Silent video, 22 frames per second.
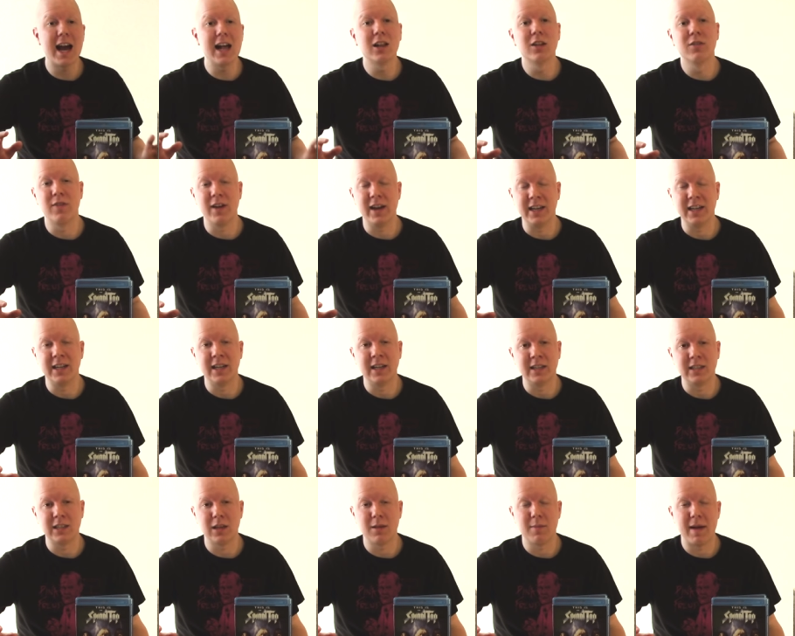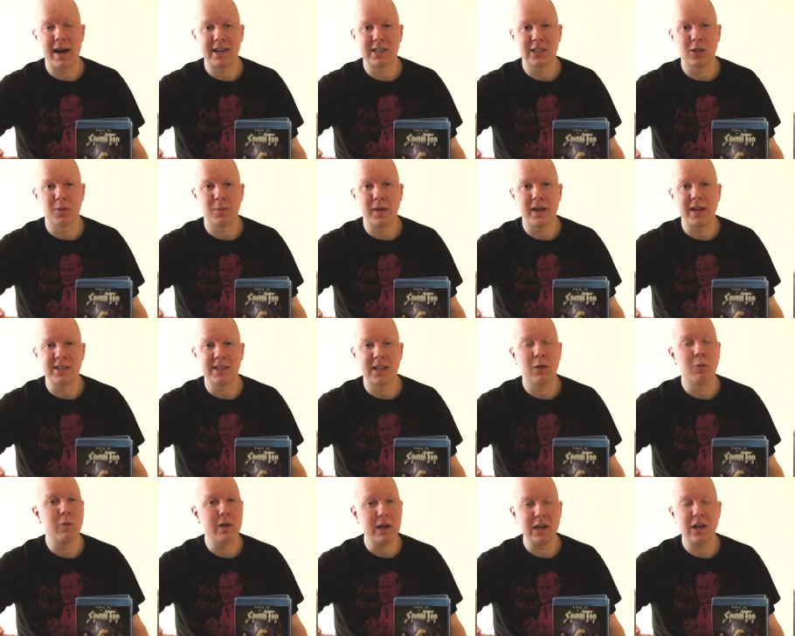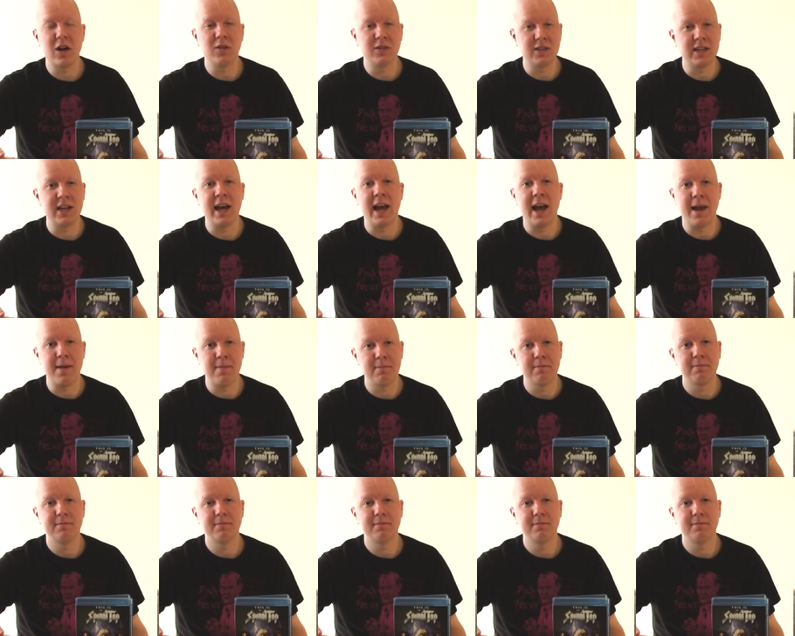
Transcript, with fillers: elevated it to the masterpiece that we know today.